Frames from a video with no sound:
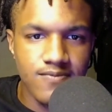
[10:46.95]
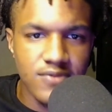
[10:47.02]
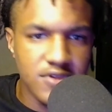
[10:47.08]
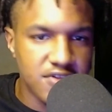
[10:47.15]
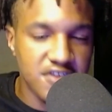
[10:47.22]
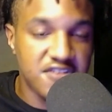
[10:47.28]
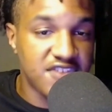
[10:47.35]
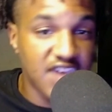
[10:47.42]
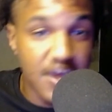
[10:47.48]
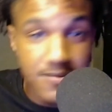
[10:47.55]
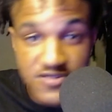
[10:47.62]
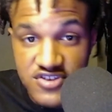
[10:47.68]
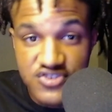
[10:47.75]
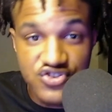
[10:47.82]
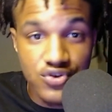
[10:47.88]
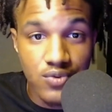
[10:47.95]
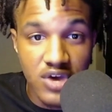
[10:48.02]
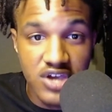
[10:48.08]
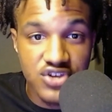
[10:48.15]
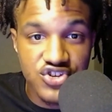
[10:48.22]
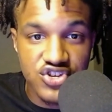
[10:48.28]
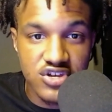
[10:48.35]
the same
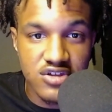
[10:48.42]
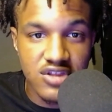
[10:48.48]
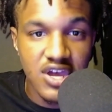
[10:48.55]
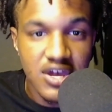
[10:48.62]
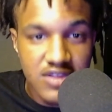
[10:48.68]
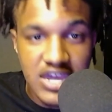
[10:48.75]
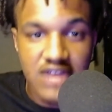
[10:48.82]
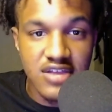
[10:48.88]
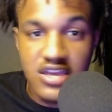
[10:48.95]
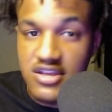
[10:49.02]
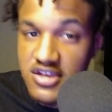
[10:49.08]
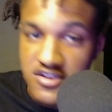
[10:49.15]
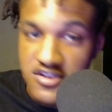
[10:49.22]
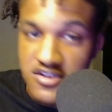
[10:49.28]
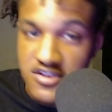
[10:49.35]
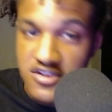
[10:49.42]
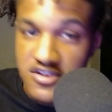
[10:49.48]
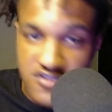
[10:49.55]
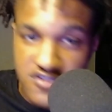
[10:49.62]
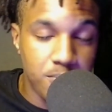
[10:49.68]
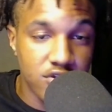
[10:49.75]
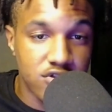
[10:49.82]
situation that they continue to
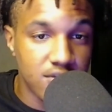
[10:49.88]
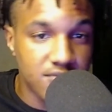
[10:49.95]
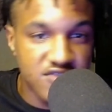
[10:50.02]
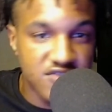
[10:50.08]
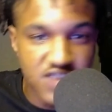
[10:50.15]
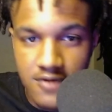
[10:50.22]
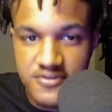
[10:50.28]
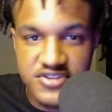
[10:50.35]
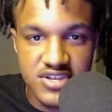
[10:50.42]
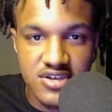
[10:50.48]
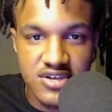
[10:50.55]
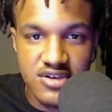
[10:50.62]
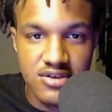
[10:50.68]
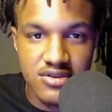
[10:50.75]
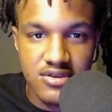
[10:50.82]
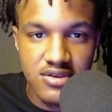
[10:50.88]
put themselves in.